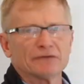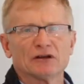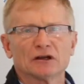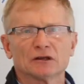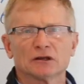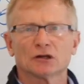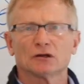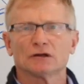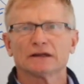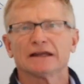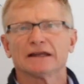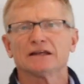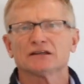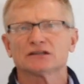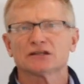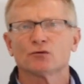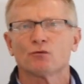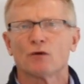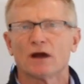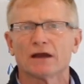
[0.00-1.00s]
a little
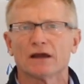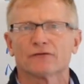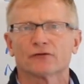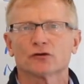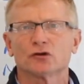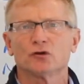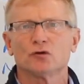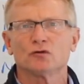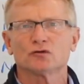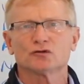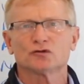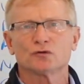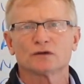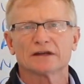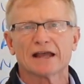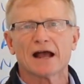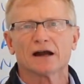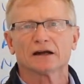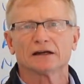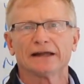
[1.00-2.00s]
easy way for you to
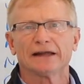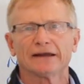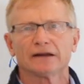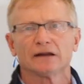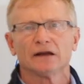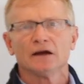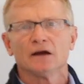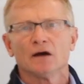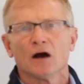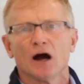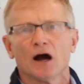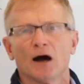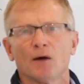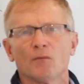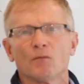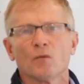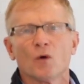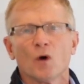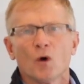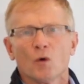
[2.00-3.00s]
calculate
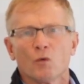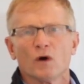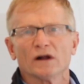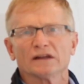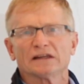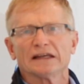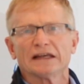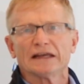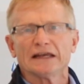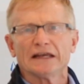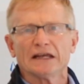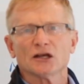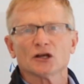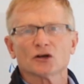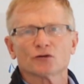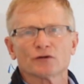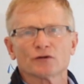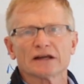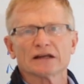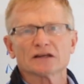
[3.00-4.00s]
what the
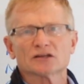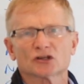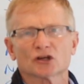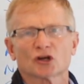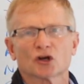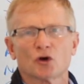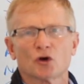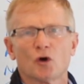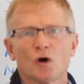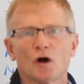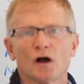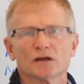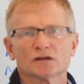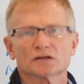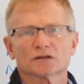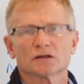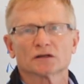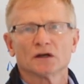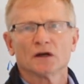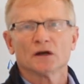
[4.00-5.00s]
increased
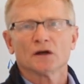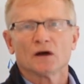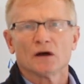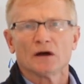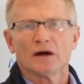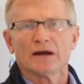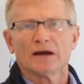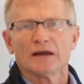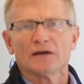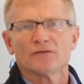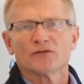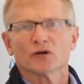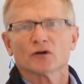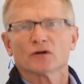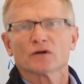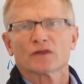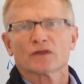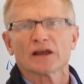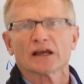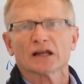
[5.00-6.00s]
costs, if
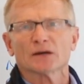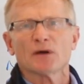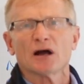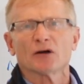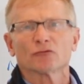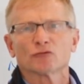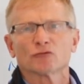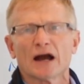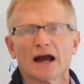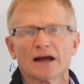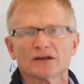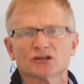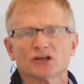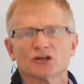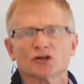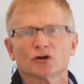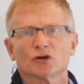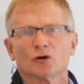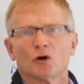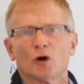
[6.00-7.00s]
you're thinking about
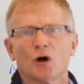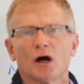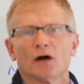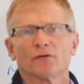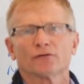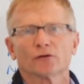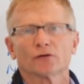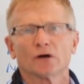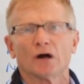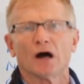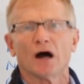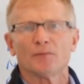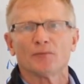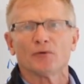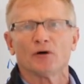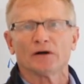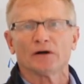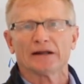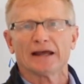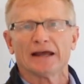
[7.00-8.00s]
rising your offer
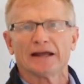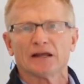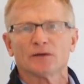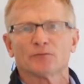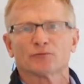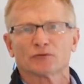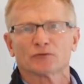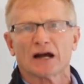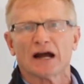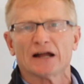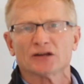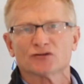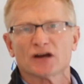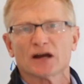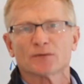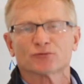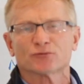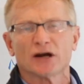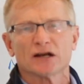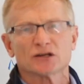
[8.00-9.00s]
up on any
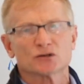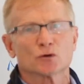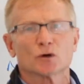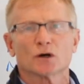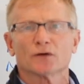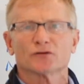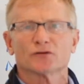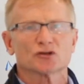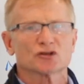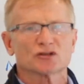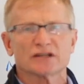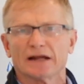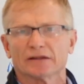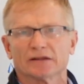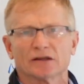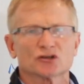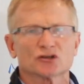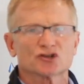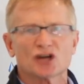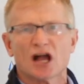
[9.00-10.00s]
contract price, or if you're just
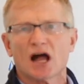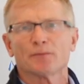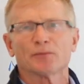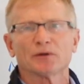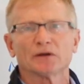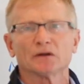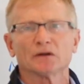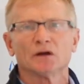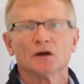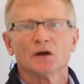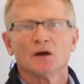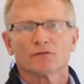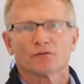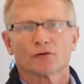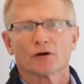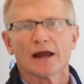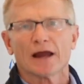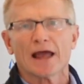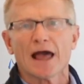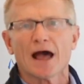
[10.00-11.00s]
out there shopping
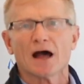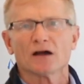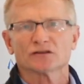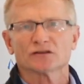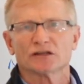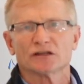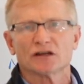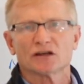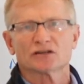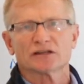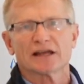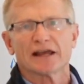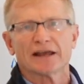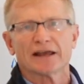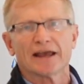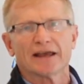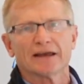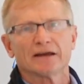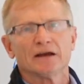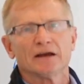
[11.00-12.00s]
for a house and you say,
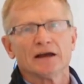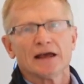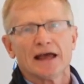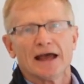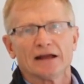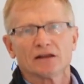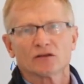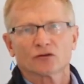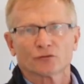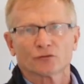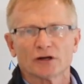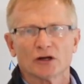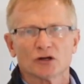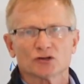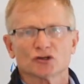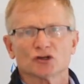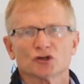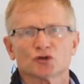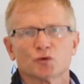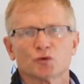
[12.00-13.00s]
hey, at
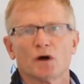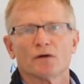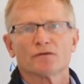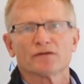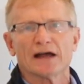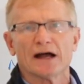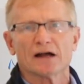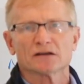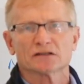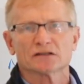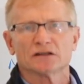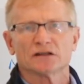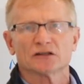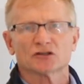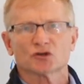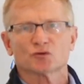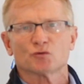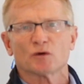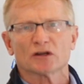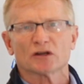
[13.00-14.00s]
$312,000,
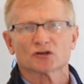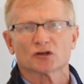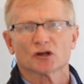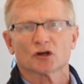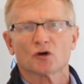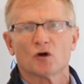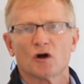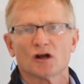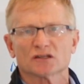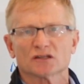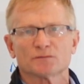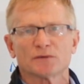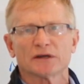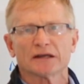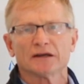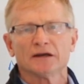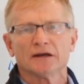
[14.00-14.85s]
this is what it's going to cost me.